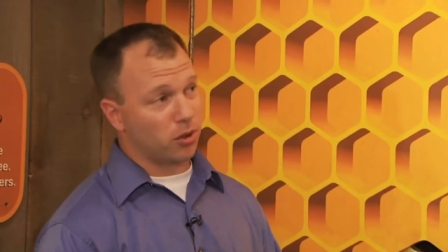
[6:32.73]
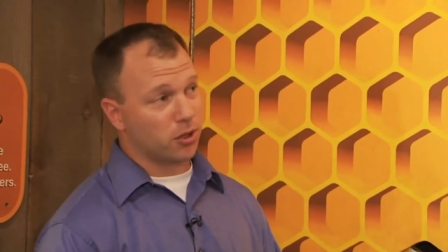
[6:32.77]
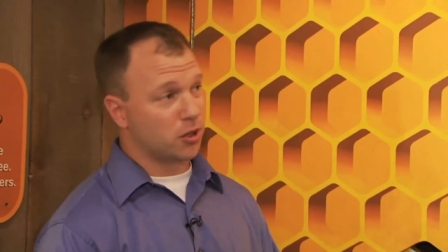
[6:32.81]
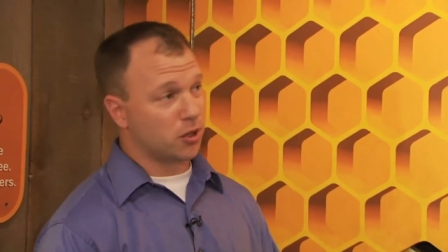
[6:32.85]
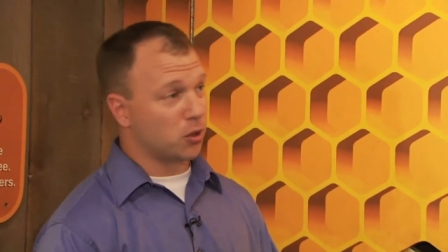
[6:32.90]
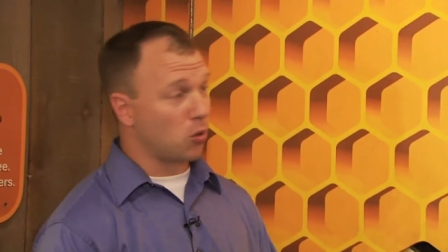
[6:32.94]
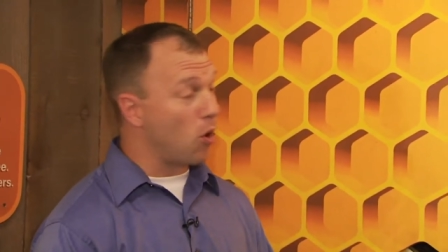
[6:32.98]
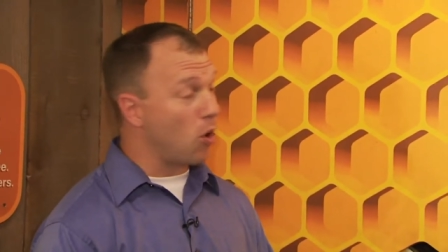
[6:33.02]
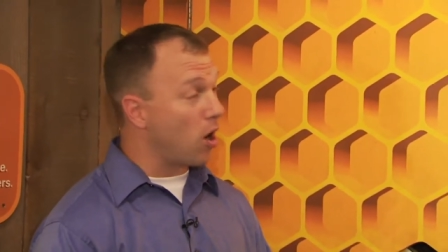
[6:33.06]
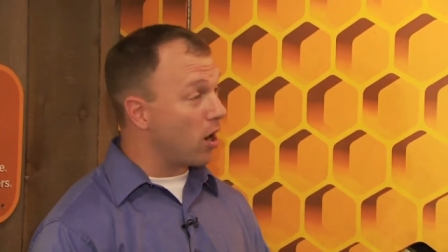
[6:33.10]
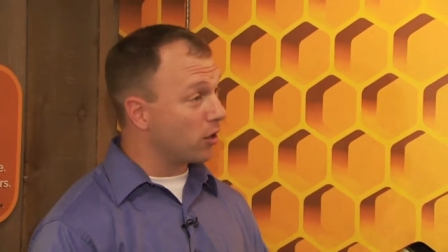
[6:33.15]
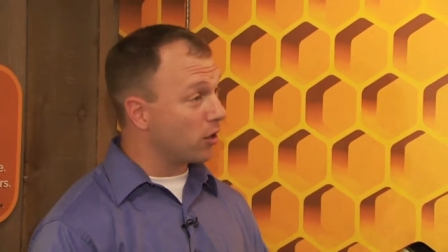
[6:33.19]

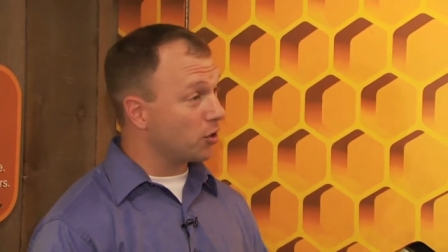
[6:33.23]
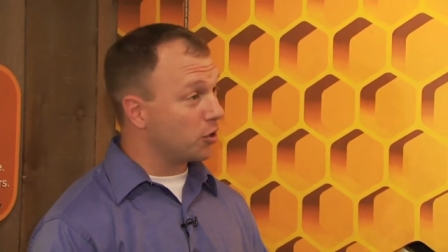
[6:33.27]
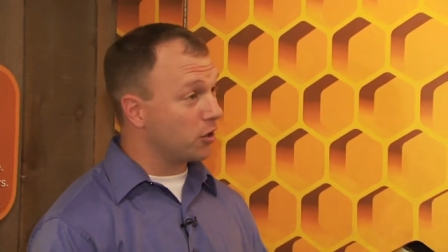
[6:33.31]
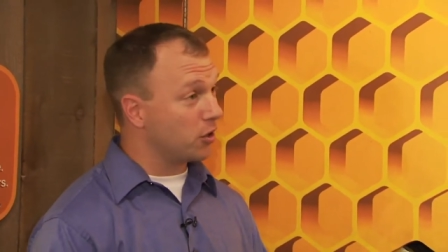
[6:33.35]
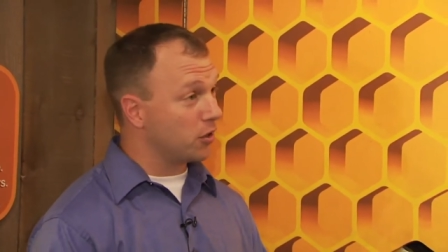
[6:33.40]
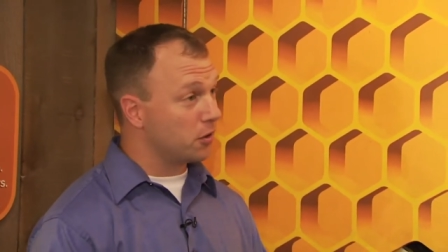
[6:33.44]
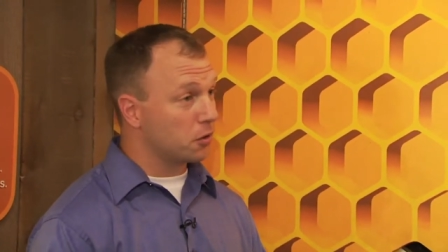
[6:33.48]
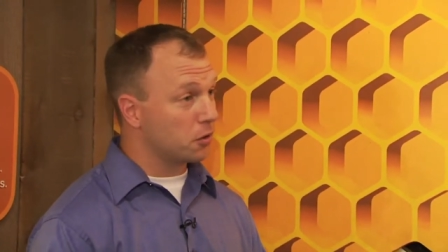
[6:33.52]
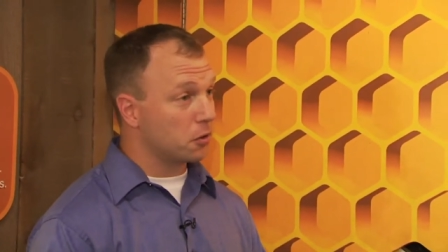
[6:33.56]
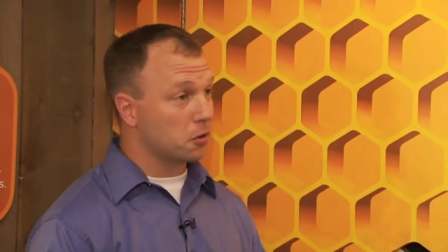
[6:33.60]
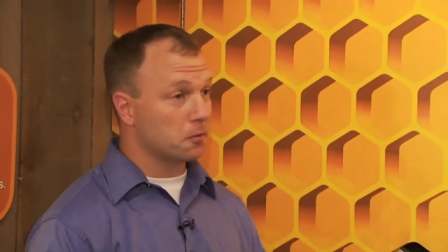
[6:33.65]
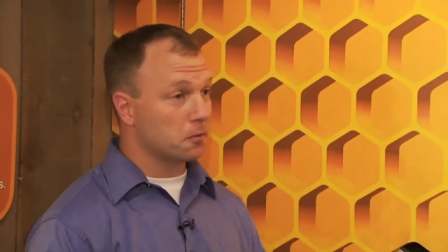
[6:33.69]

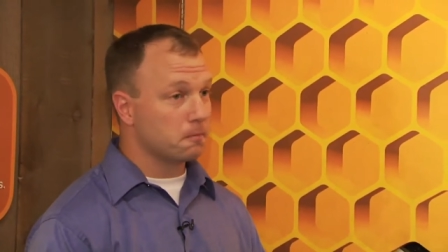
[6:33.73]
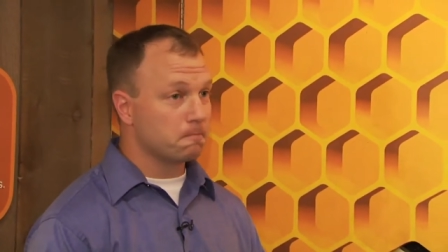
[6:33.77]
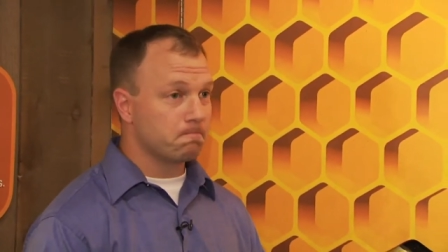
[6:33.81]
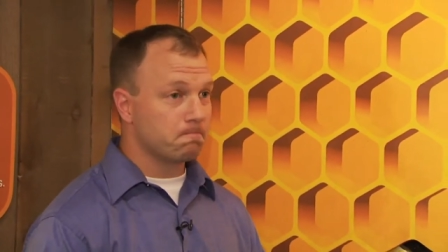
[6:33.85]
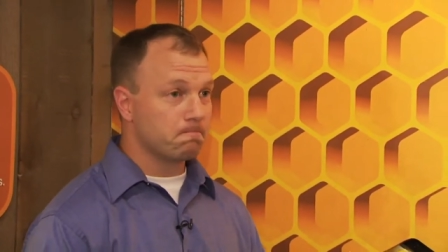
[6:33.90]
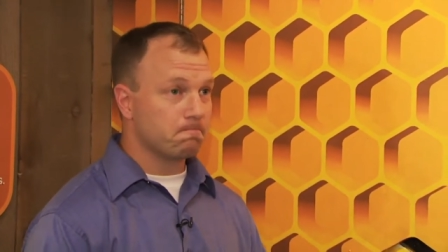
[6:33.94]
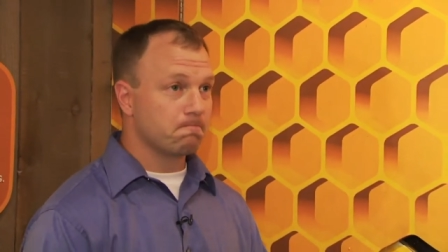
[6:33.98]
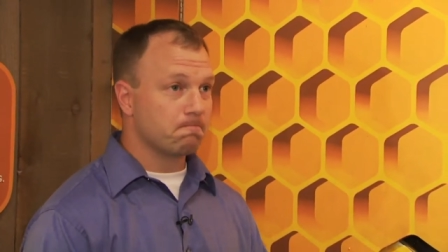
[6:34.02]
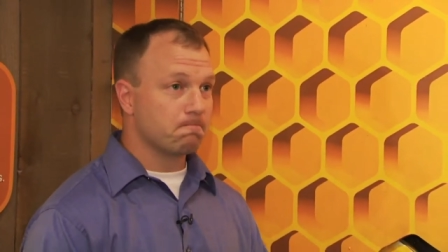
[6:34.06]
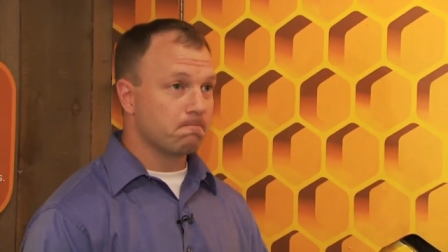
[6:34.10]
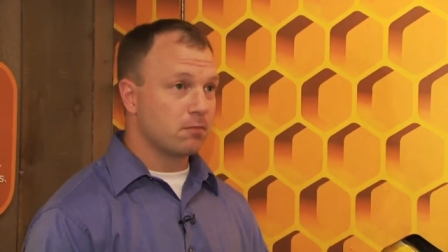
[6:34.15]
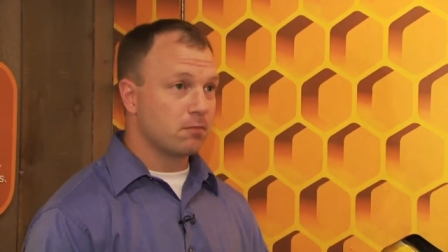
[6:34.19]
squashes,
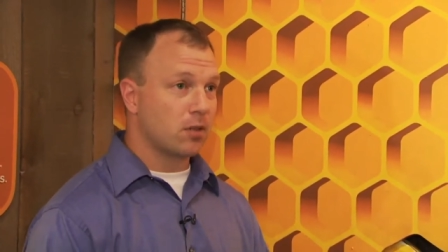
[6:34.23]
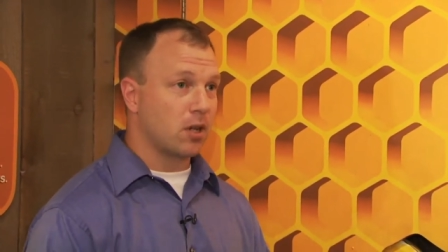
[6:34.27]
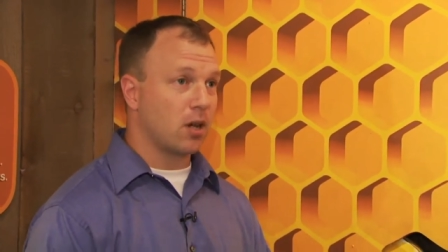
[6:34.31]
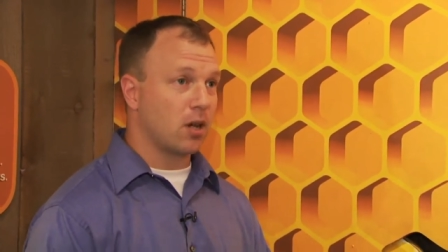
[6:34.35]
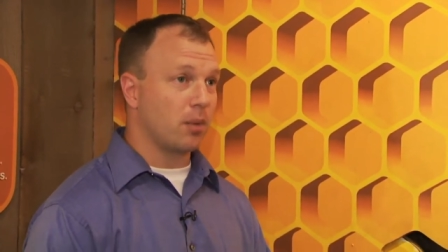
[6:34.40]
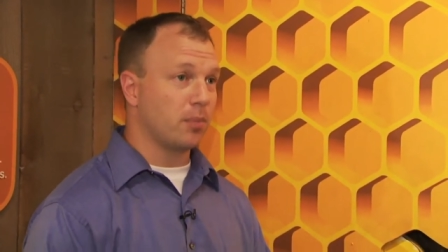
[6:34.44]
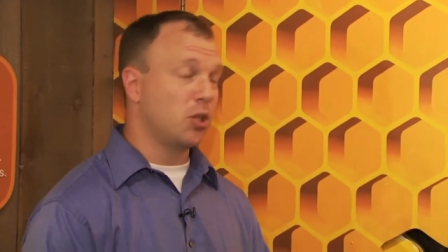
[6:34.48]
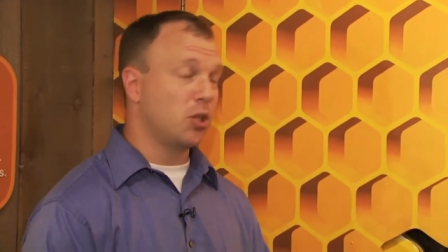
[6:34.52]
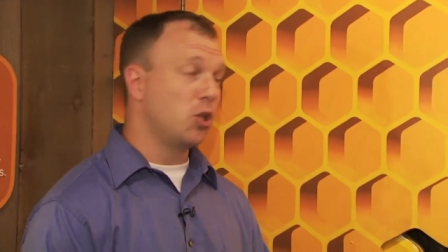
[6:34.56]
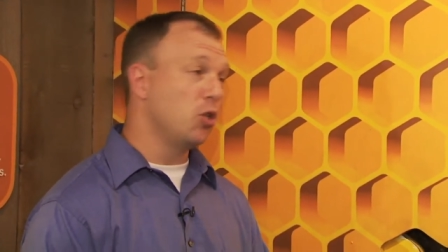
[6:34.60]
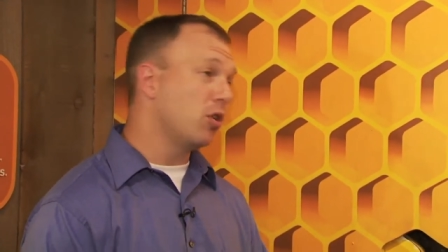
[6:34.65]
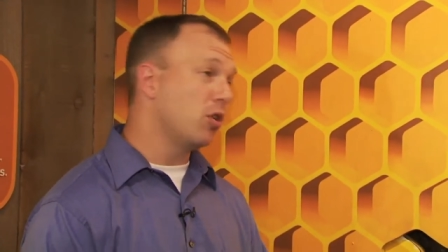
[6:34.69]

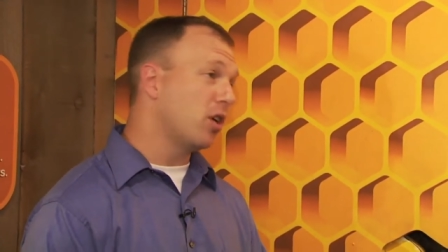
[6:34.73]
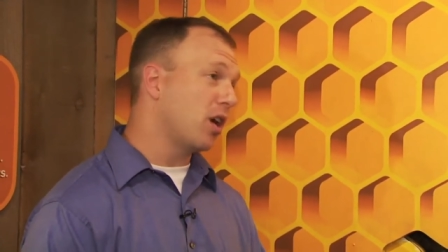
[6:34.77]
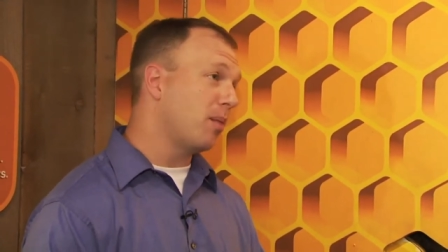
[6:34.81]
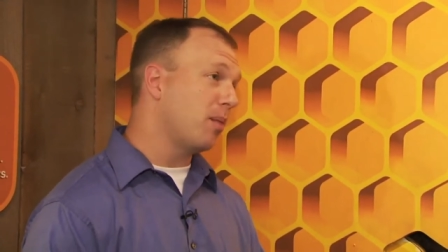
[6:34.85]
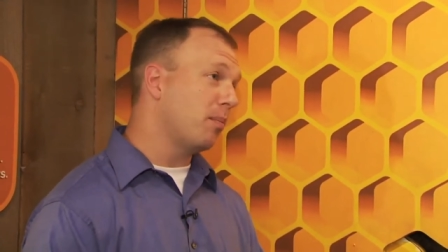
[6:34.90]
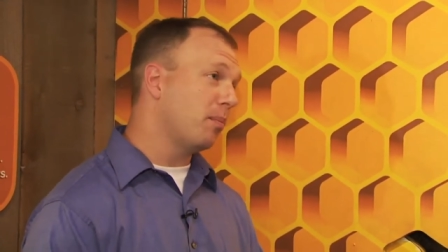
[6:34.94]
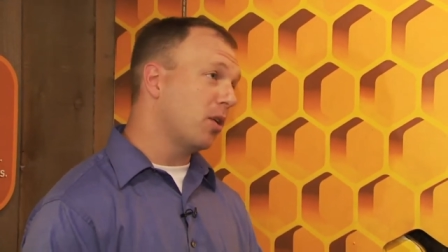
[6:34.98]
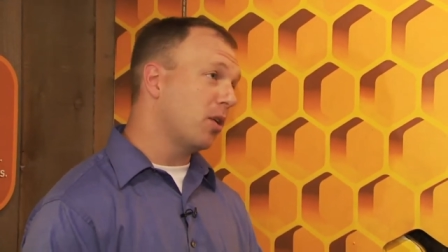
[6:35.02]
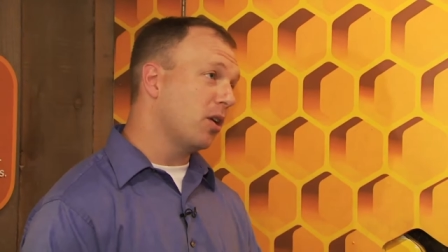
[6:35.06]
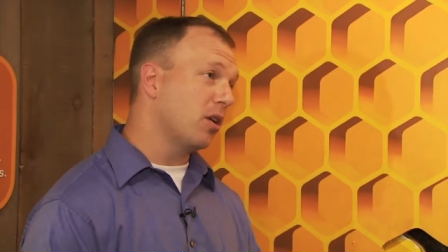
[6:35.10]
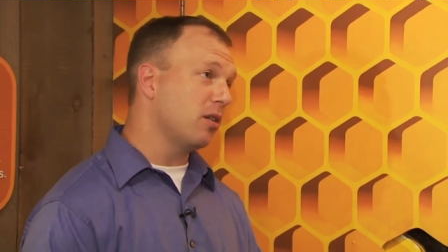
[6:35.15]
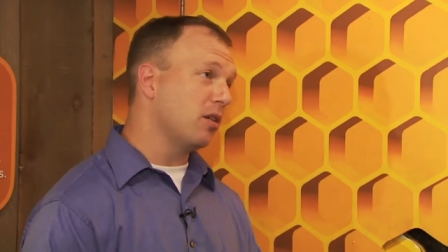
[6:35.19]
Um,
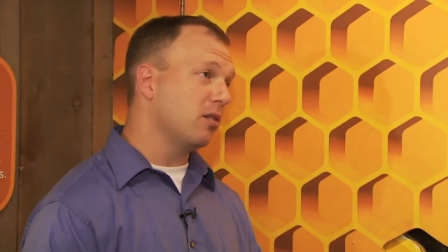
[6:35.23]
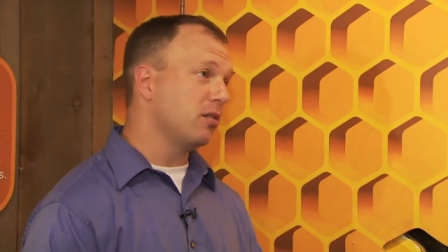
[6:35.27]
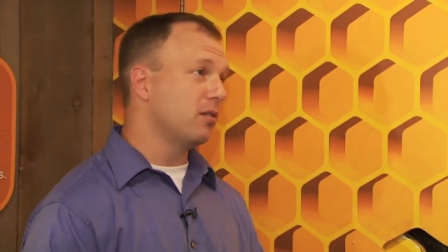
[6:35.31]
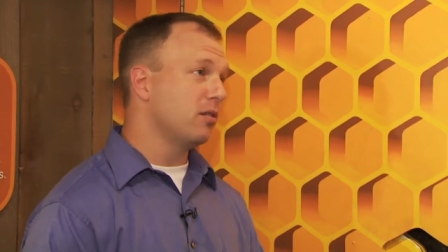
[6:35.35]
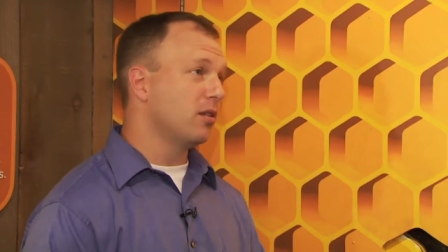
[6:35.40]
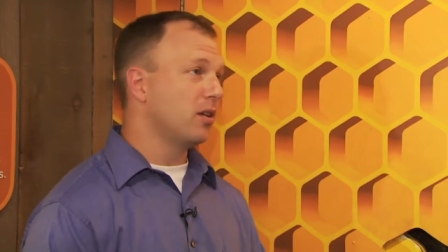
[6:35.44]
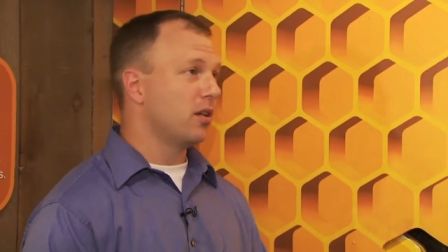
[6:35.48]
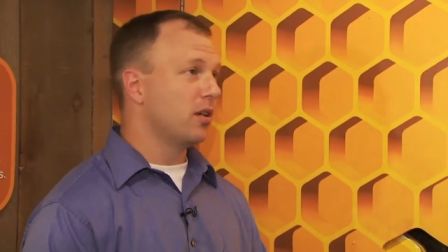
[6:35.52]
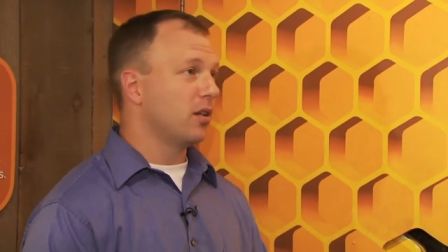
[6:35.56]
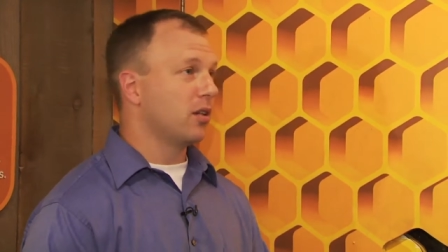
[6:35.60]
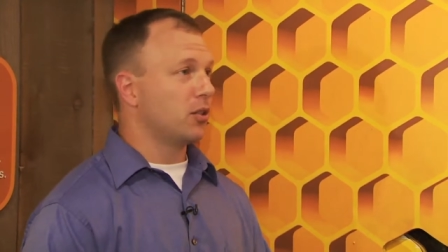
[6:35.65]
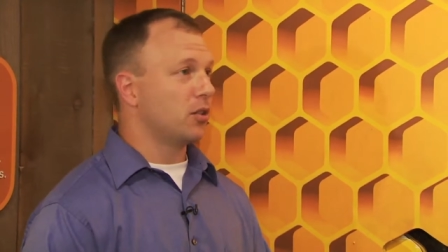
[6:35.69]
cucumber, mm-hmm.